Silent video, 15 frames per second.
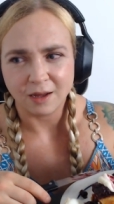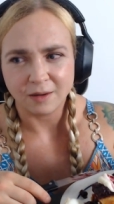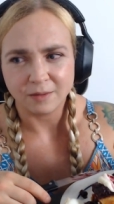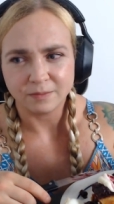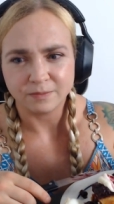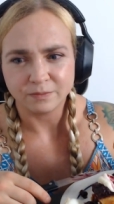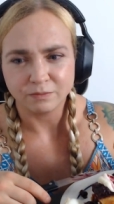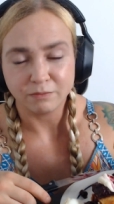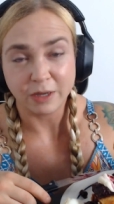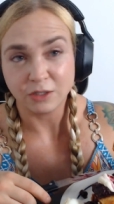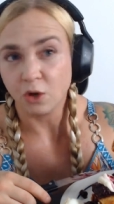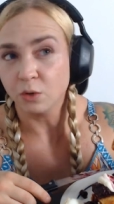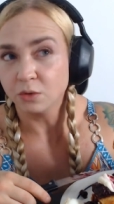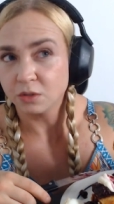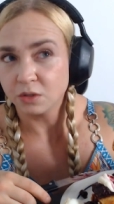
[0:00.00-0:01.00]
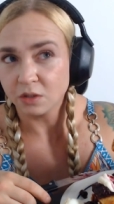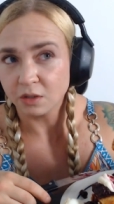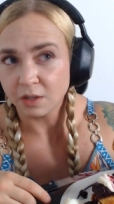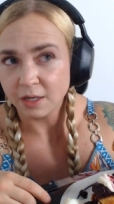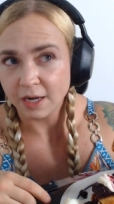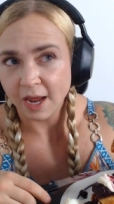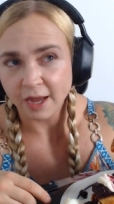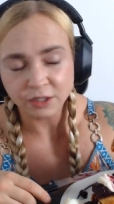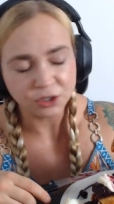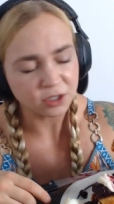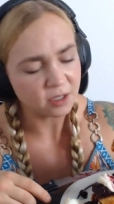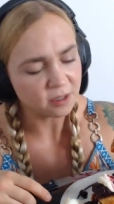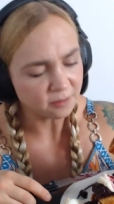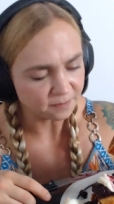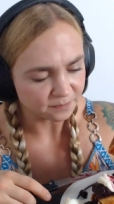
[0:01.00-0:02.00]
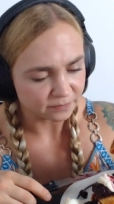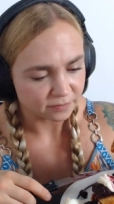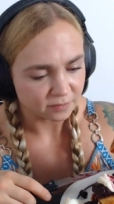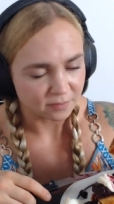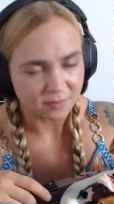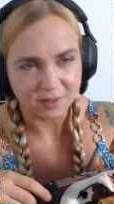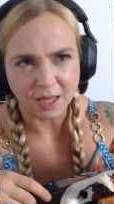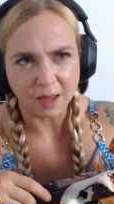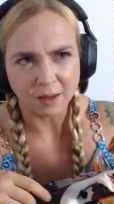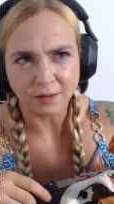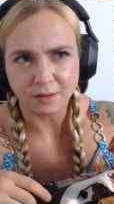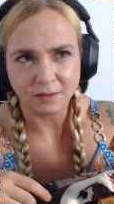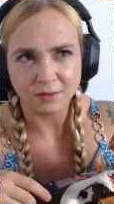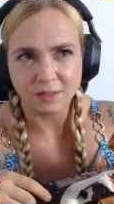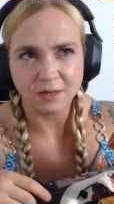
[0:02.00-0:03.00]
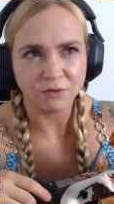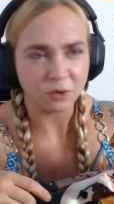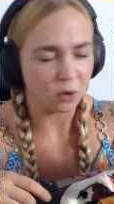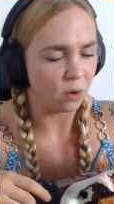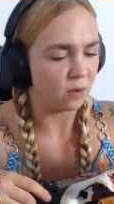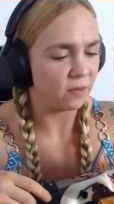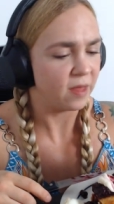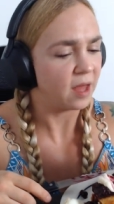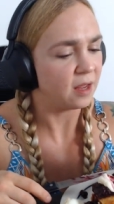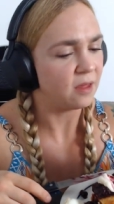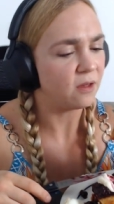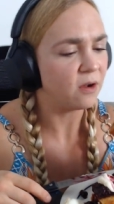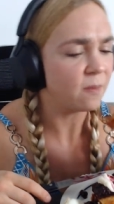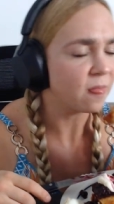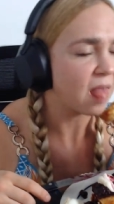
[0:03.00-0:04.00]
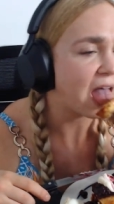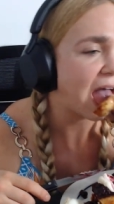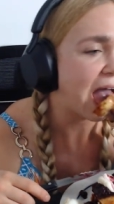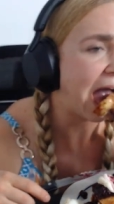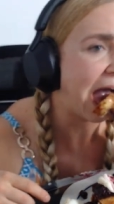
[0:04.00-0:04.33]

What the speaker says: uh, my toaster in action. Not didn't record that either.